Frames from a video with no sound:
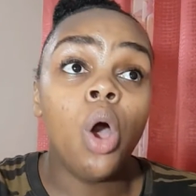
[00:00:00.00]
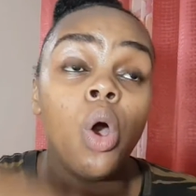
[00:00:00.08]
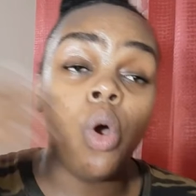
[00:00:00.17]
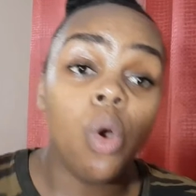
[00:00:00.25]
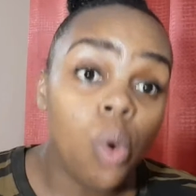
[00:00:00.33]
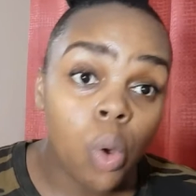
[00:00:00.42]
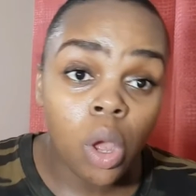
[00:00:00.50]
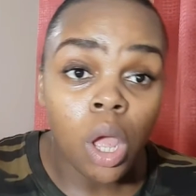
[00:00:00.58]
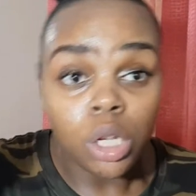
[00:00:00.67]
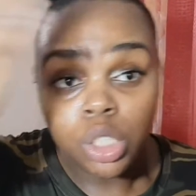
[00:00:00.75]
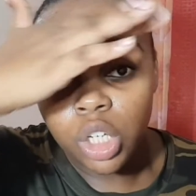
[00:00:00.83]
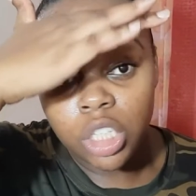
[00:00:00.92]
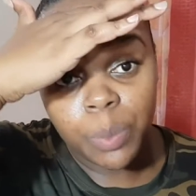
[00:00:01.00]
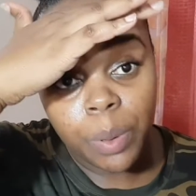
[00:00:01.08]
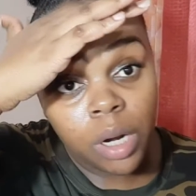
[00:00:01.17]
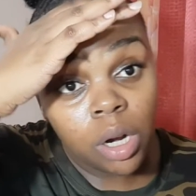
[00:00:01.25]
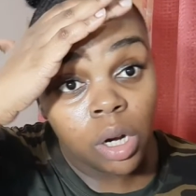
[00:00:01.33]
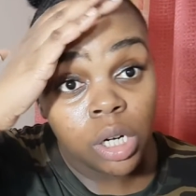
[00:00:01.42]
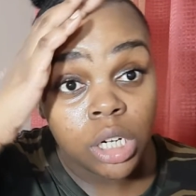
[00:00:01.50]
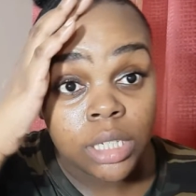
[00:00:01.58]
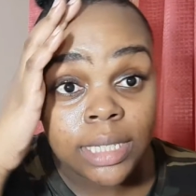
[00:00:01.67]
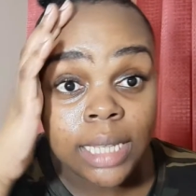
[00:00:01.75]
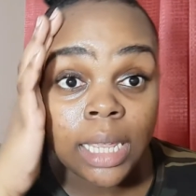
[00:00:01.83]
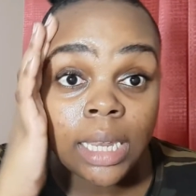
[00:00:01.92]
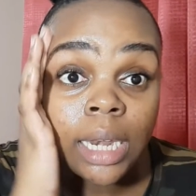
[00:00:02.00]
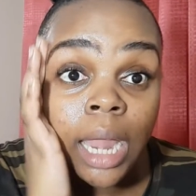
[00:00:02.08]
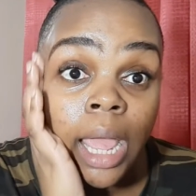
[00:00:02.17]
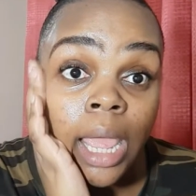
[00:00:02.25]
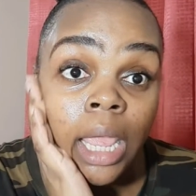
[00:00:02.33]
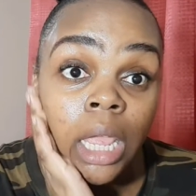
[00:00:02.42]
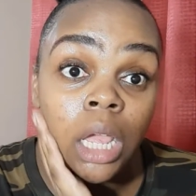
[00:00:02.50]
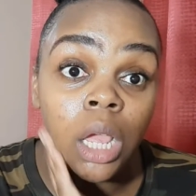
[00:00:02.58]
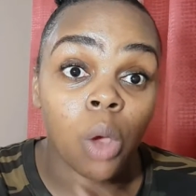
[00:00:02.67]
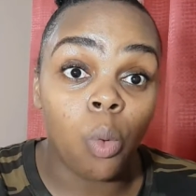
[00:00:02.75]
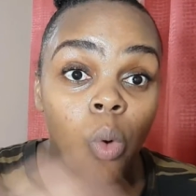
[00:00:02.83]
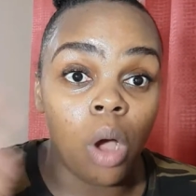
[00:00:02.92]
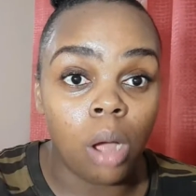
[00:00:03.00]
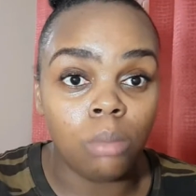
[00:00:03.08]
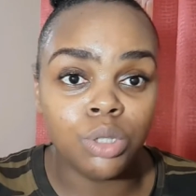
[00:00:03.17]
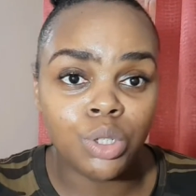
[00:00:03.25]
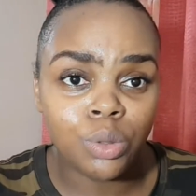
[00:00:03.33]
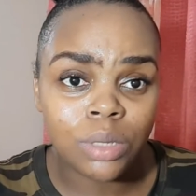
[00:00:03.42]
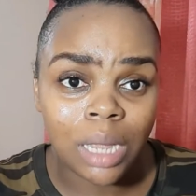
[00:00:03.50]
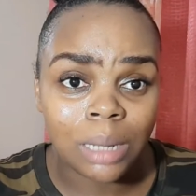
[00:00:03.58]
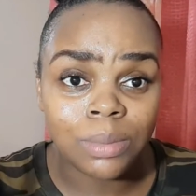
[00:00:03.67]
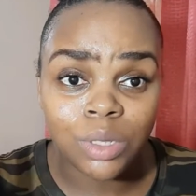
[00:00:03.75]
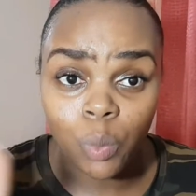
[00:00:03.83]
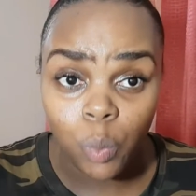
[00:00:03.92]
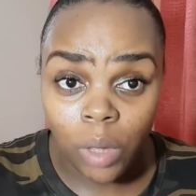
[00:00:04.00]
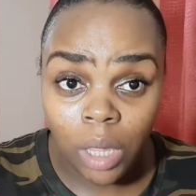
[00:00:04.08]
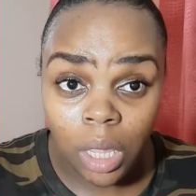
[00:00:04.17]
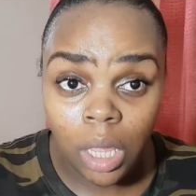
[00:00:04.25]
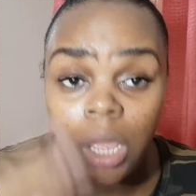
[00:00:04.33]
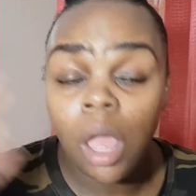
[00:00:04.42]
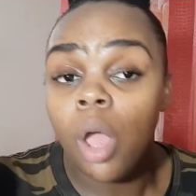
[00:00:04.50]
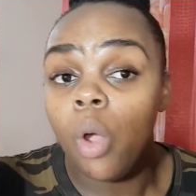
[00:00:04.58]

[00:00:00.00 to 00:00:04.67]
Oh, just put it on your skin like oh, um, two times a week